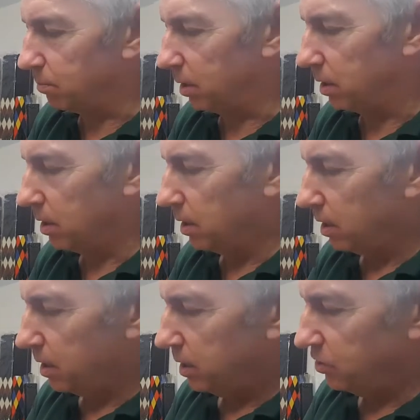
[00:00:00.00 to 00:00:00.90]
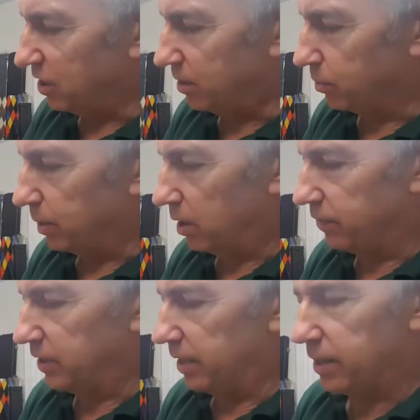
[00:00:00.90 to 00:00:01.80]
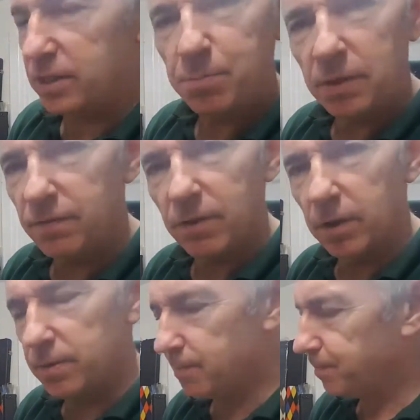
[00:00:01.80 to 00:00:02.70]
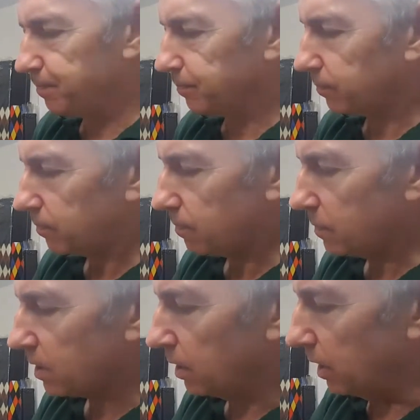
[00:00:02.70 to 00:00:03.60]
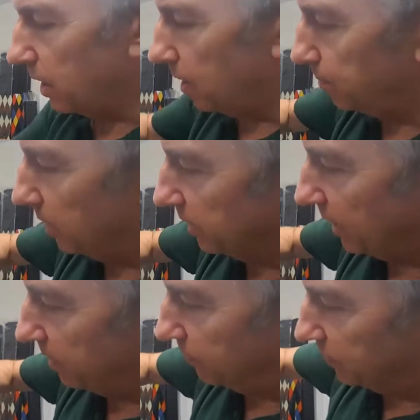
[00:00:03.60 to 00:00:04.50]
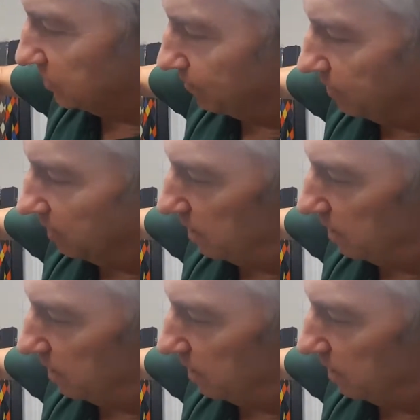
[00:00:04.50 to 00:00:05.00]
But generally when I've done it, it's been fine. But again, for something